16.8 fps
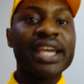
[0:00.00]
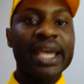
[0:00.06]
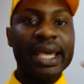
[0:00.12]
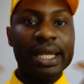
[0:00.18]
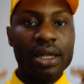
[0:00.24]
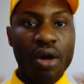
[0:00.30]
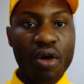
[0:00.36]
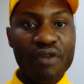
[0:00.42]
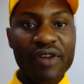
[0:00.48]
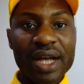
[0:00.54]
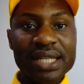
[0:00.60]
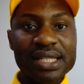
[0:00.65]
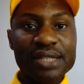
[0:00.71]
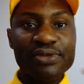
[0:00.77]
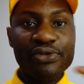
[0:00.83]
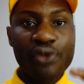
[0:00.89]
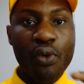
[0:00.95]
It covers
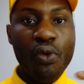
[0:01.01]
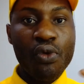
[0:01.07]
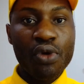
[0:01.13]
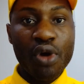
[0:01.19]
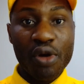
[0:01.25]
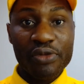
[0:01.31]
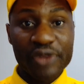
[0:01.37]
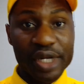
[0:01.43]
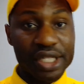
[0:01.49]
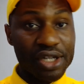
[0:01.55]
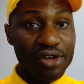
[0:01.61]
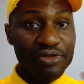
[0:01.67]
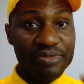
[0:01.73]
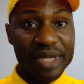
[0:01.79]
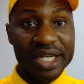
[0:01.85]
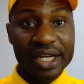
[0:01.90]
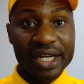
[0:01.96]
full coverage
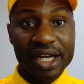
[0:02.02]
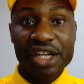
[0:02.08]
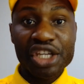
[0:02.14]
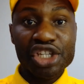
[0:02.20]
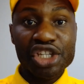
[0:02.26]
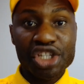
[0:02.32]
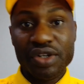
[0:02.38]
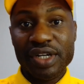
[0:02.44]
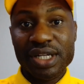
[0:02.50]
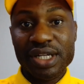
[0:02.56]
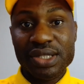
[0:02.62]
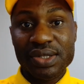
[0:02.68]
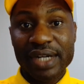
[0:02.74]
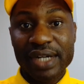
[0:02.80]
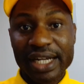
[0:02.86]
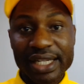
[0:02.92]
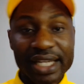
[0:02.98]
of medical insurance,
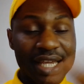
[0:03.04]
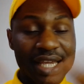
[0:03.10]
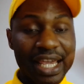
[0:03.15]
all right?